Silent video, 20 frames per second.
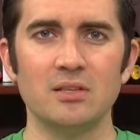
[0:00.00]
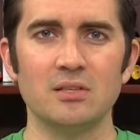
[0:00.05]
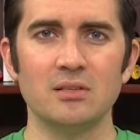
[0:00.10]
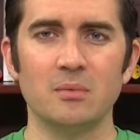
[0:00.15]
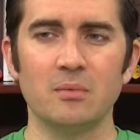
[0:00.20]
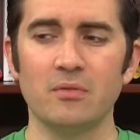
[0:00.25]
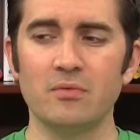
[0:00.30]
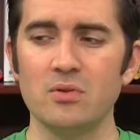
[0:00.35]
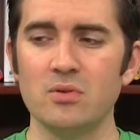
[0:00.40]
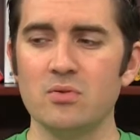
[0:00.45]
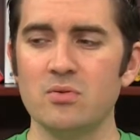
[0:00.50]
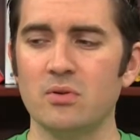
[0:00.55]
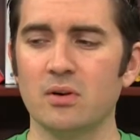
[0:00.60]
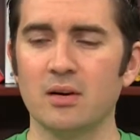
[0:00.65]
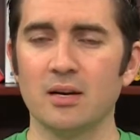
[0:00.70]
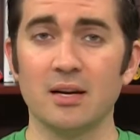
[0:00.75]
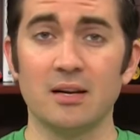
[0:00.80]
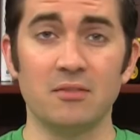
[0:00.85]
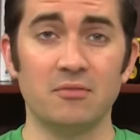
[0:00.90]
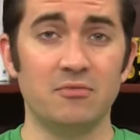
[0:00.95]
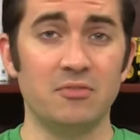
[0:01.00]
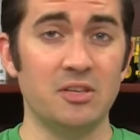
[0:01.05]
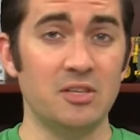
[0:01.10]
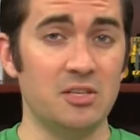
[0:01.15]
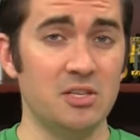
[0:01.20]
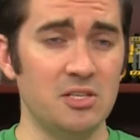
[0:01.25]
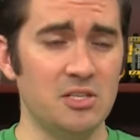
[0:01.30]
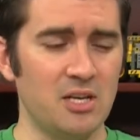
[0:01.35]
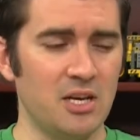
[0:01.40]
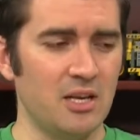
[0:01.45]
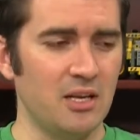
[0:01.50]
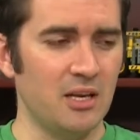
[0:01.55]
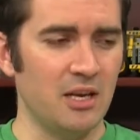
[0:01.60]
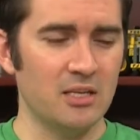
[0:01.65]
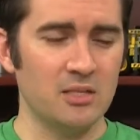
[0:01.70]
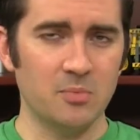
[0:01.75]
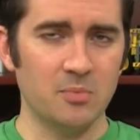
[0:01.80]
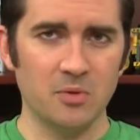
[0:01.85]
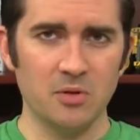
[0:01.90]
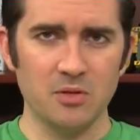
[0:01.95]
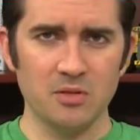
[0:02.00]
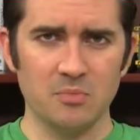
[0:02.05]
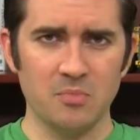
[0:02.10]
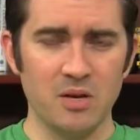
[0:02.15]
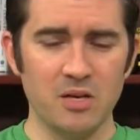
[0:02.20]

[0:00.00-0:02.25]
and some of you who are kind of vintage ink experts